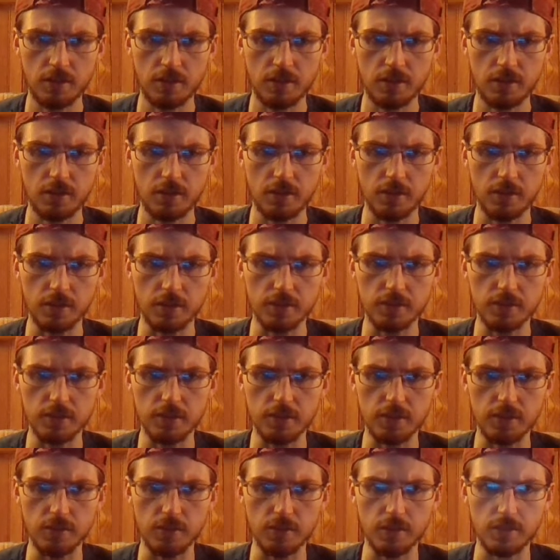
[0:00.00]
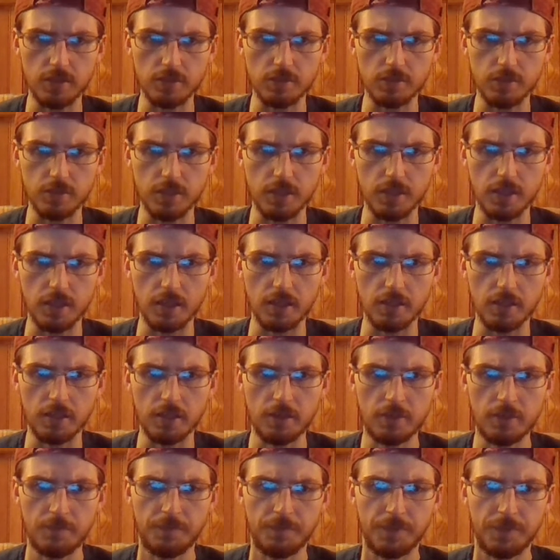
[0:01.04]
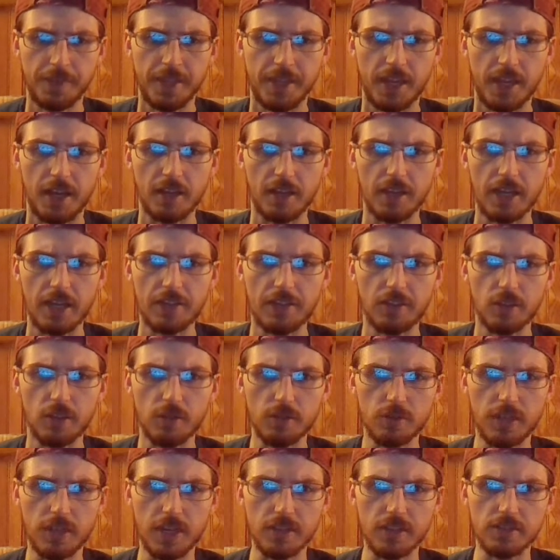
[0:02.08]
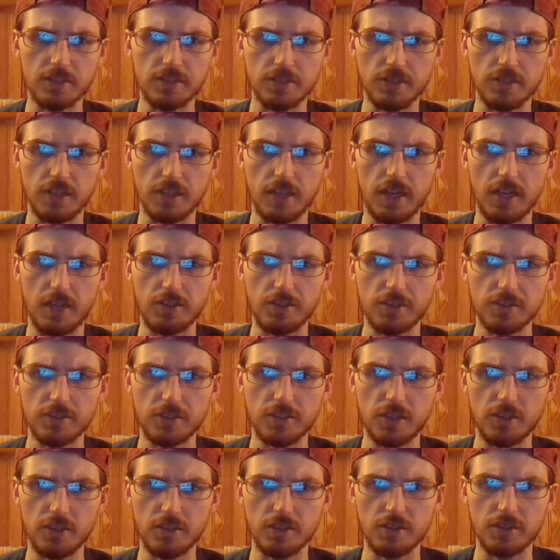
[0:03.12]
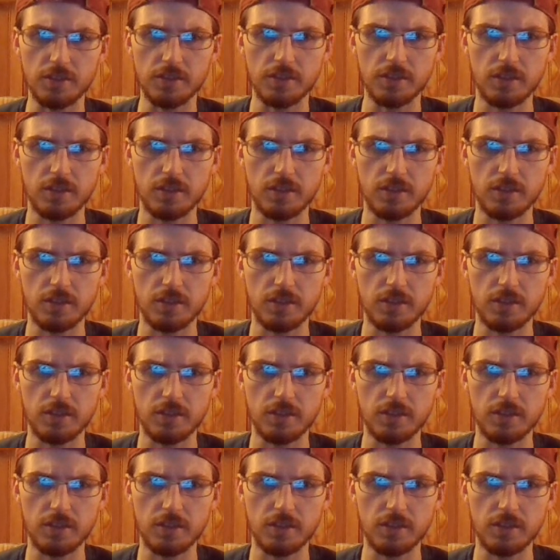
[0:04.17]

Let's see who else we got. I like the locations a lot. There's another,